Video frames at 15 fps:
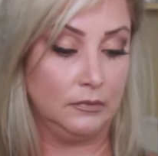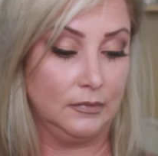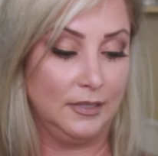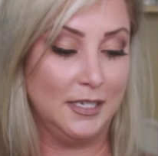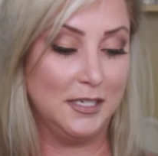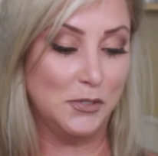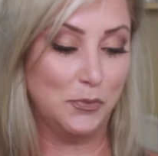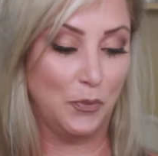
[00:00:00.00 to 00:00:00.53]

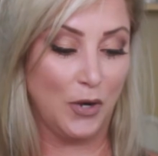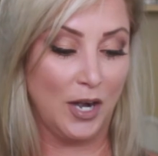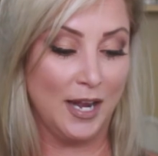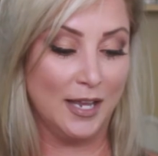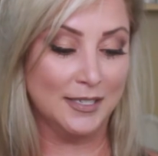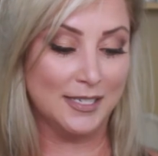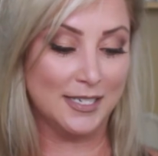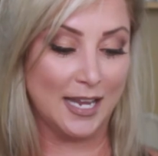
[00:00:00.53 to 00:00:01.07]
this
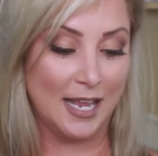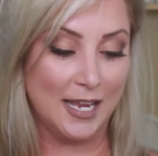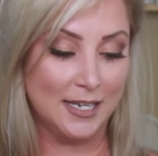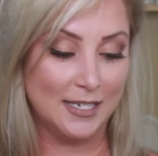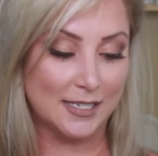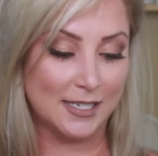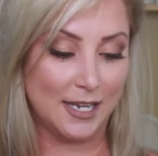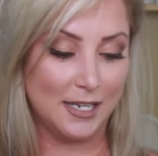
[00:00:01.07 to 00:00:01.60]
brand
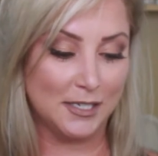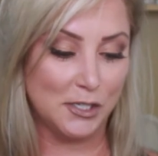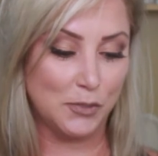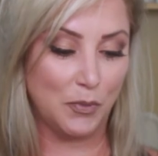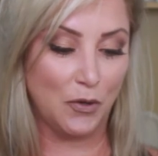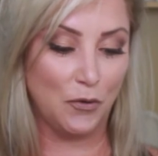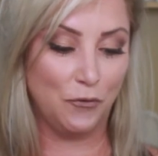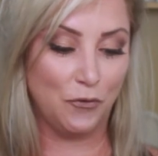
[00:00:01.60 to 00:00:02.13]
takes inspo